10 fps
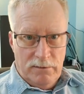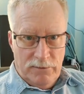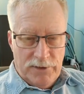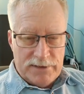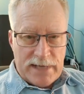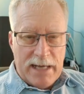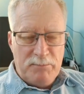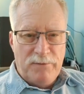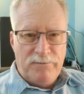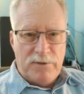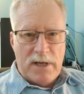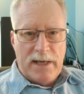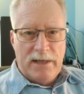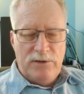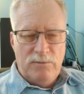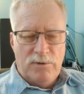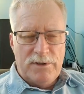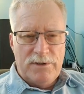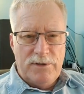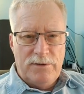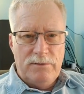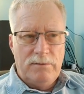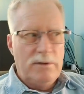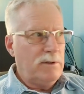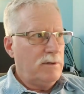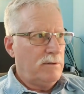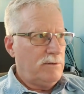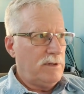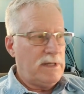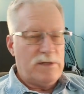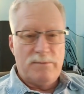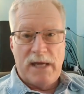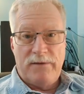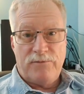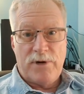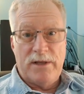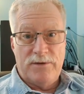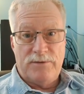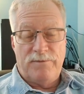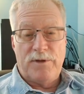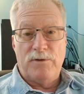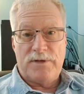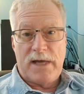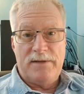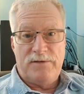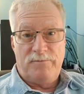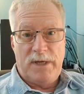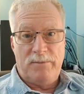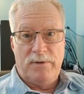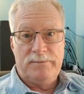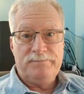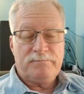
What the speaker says: The type of flying you want to do, you need to make friends with those kinds of people.